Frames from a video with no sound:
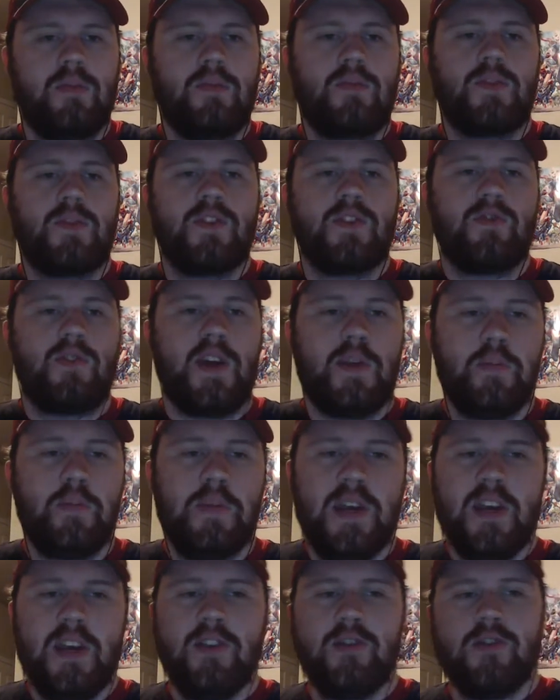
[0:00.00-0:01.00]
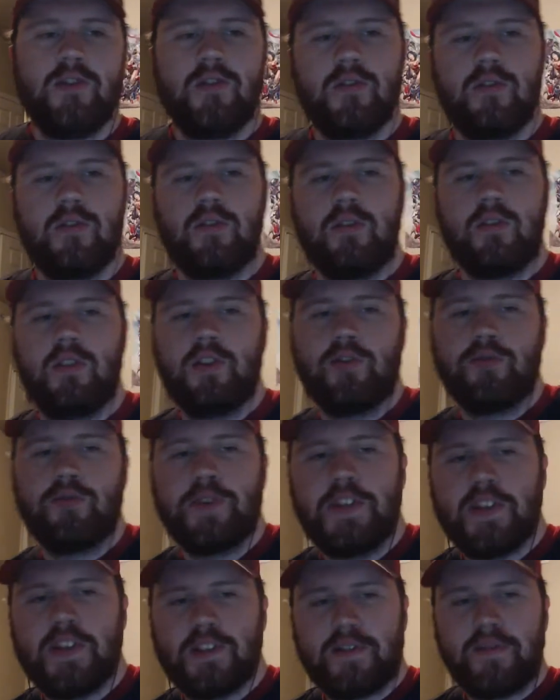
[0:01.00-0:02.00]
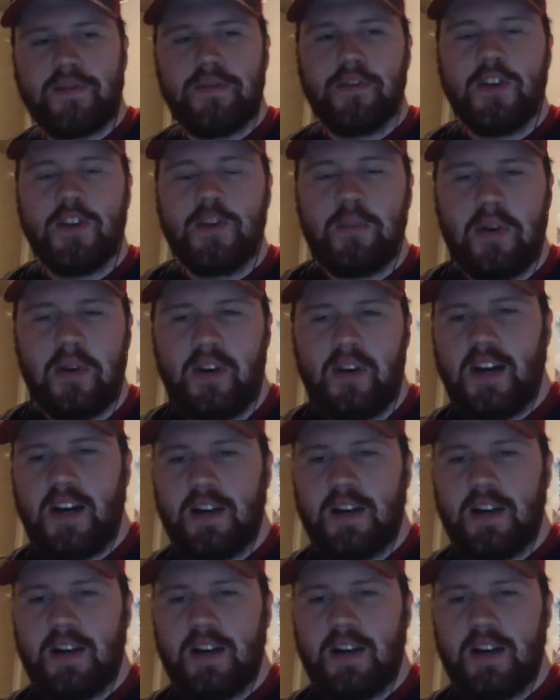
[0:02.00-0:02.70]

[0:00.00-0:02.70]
So then Peter literally does a flip